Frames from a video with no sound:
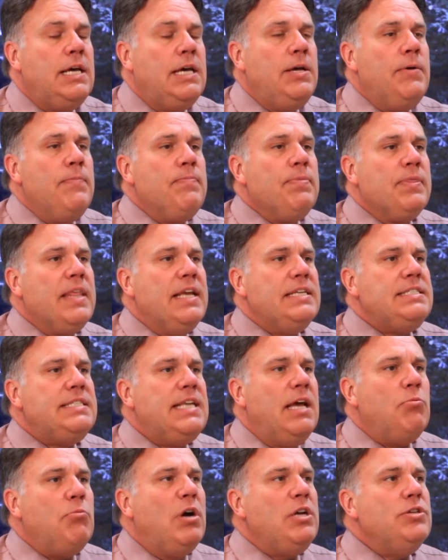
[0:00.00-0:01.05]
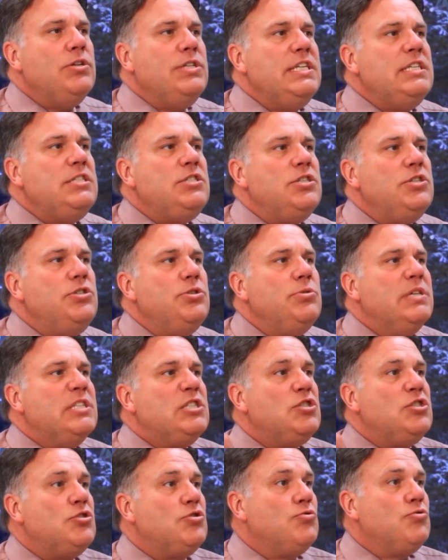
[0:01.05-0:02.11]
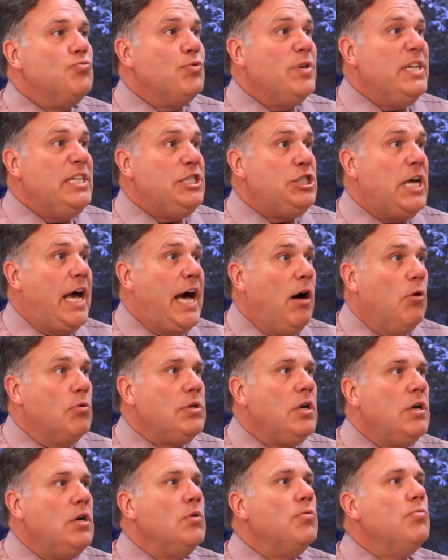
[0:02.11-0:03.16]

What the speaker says: Mm-hmm. They say what you need to do is reach out